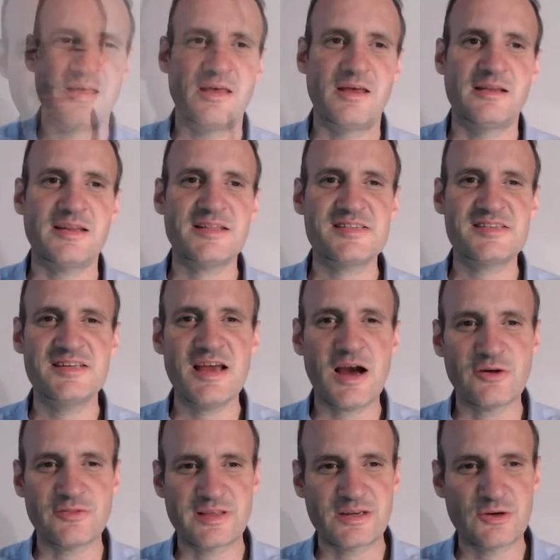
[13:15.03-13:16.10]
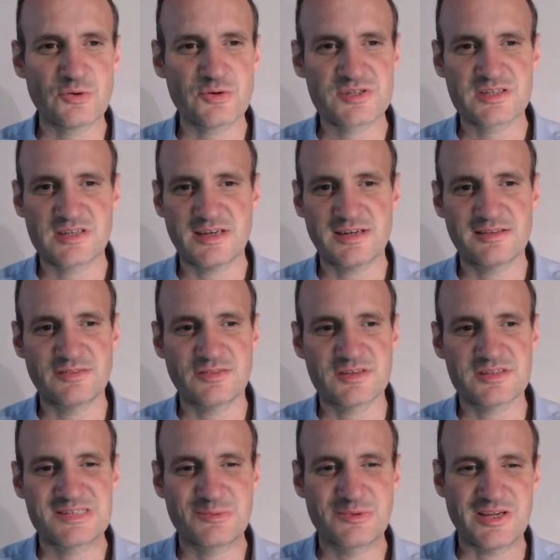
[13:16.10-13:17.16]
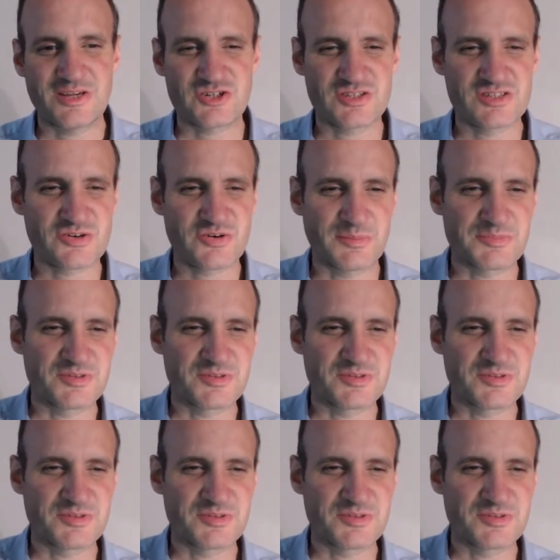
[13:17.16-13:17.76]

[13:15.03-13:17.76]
Let's see how that looks in the simulation script.